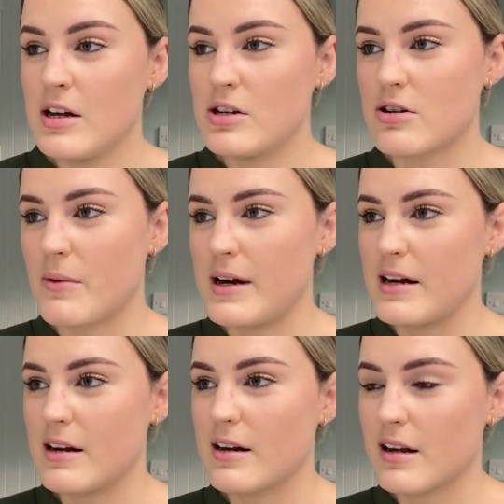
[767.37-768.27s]

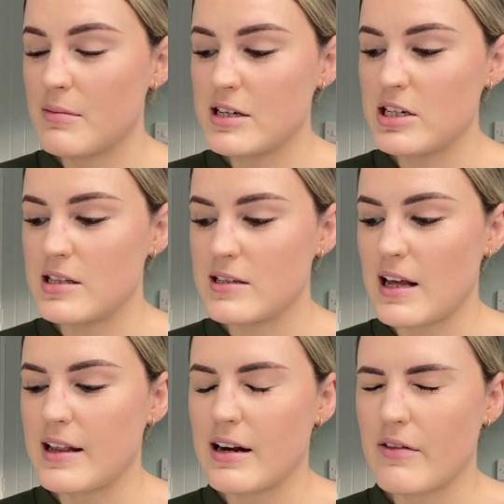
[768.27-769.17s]
drawing commissions.
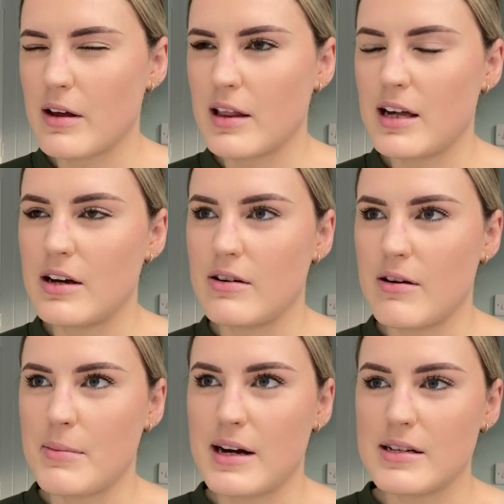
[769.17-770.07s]
And then I think later I
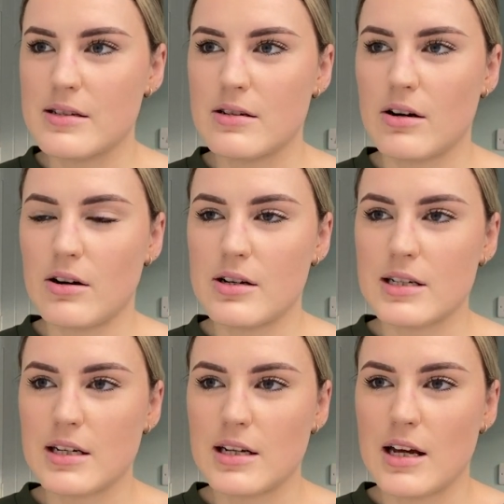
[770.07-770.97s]
might start
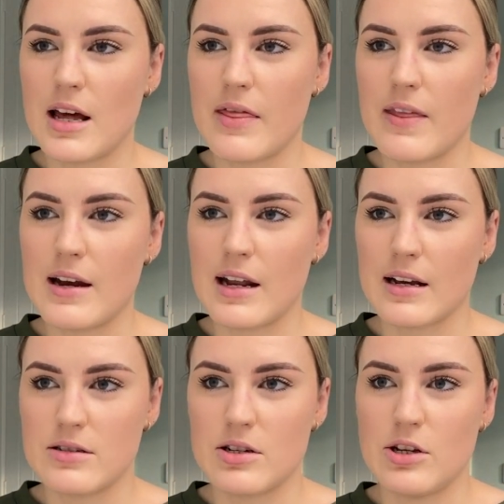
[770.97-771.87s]
the
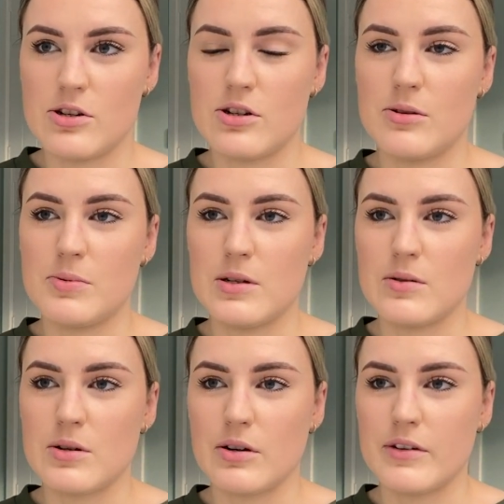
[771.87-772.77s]
next YouTube
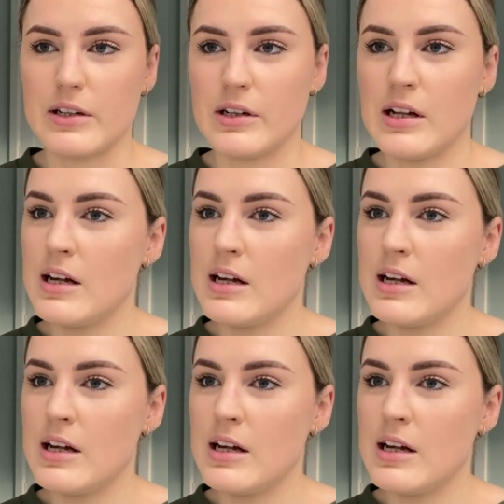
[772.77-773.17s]
tutorial,